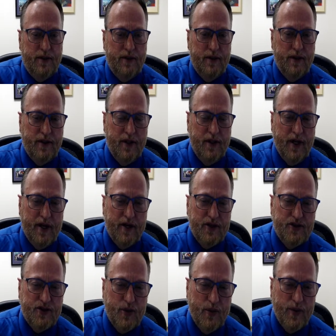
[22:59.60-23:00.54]
You got a
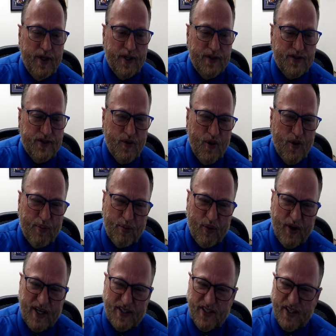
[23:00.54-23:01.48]
choice.
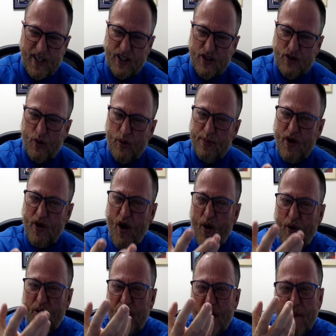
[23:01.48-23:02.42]
Corporation absorbs all
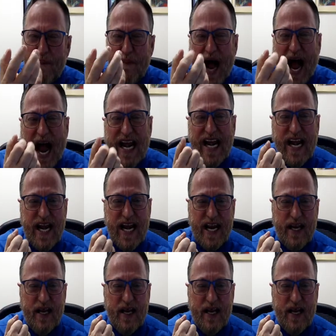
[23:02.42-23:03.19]
the money.